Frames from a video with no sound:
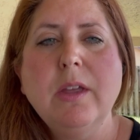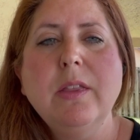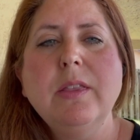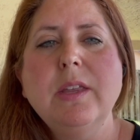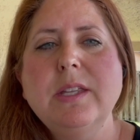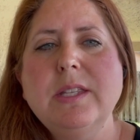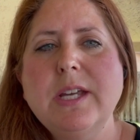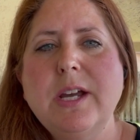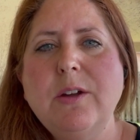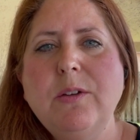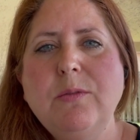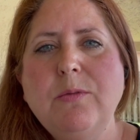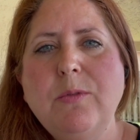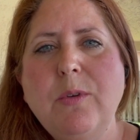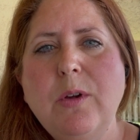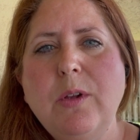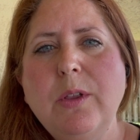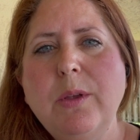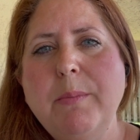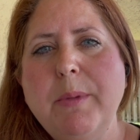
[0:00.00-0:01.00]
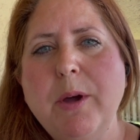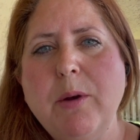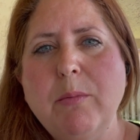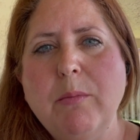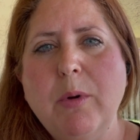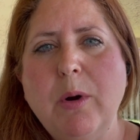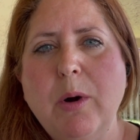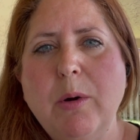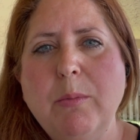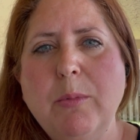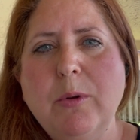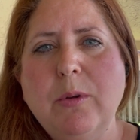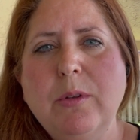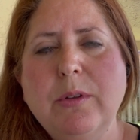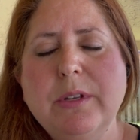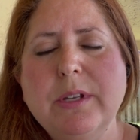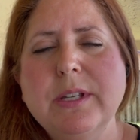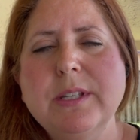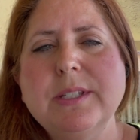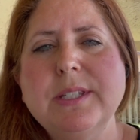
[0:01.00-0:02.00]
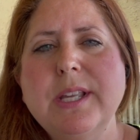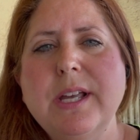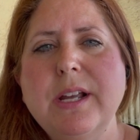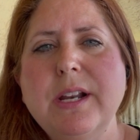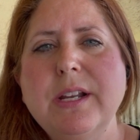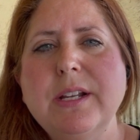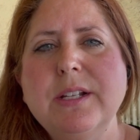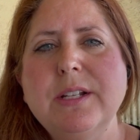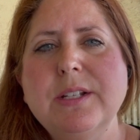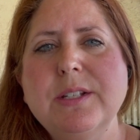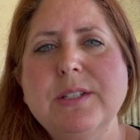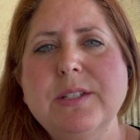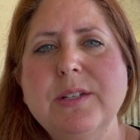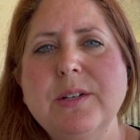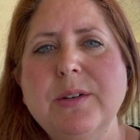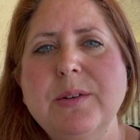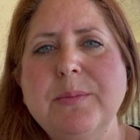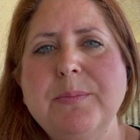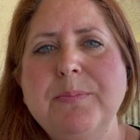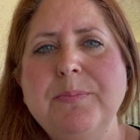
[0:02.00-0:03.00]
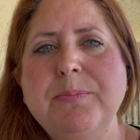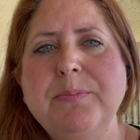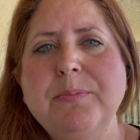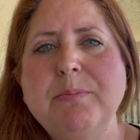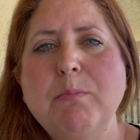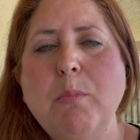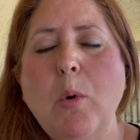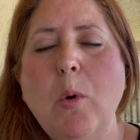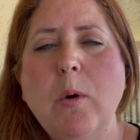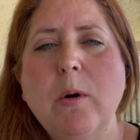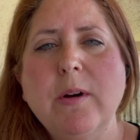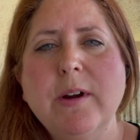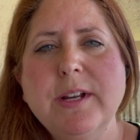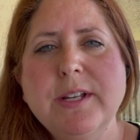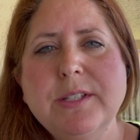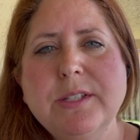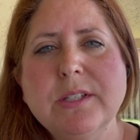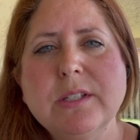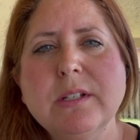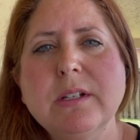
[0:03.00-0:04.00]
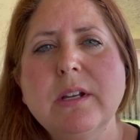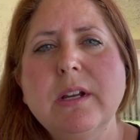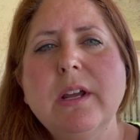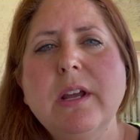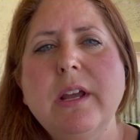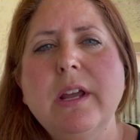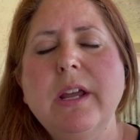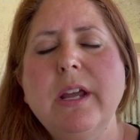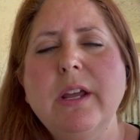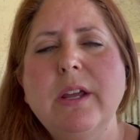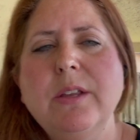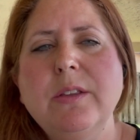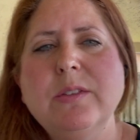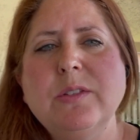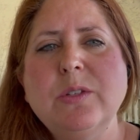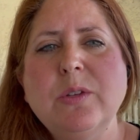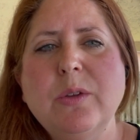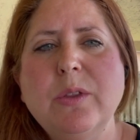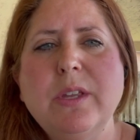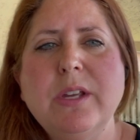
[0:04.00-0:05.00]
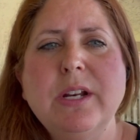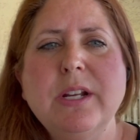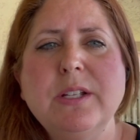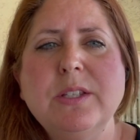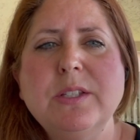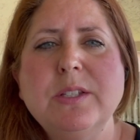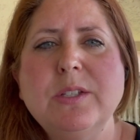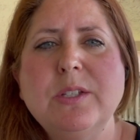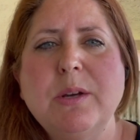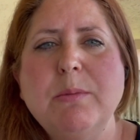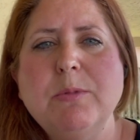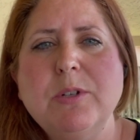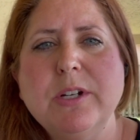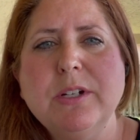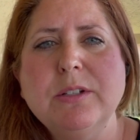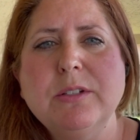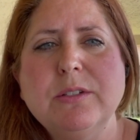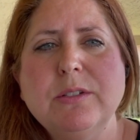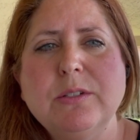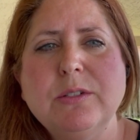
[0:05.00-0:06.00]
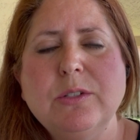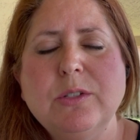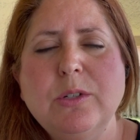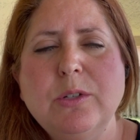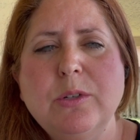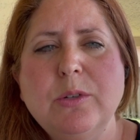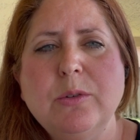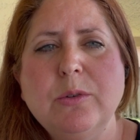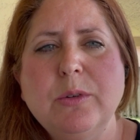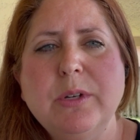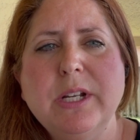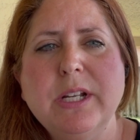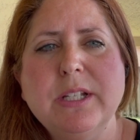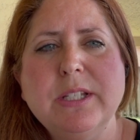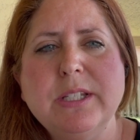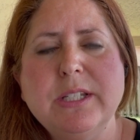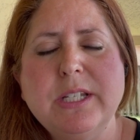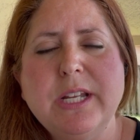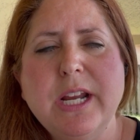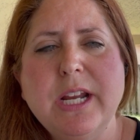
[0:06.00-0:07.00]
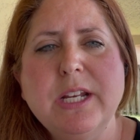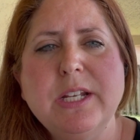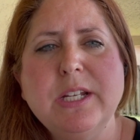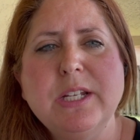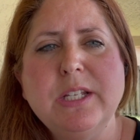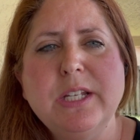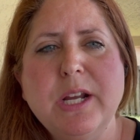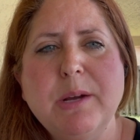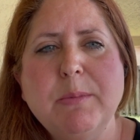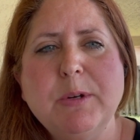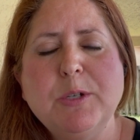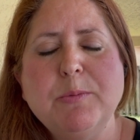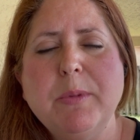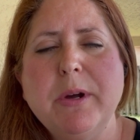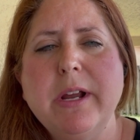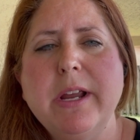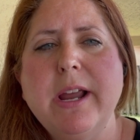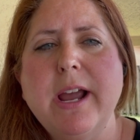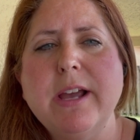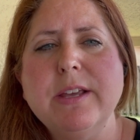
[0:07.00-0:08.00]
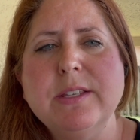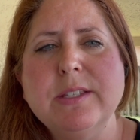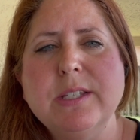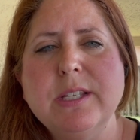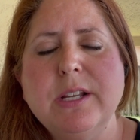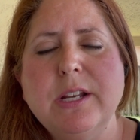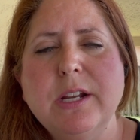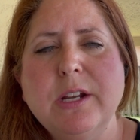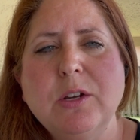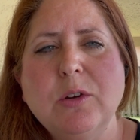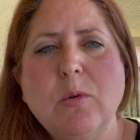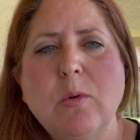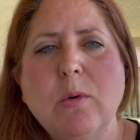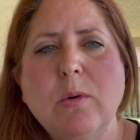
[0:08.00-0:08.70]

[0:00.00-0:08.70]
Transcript: The downfall about marble is that it is porous, and so then it's subject to get stained and damaged by acidic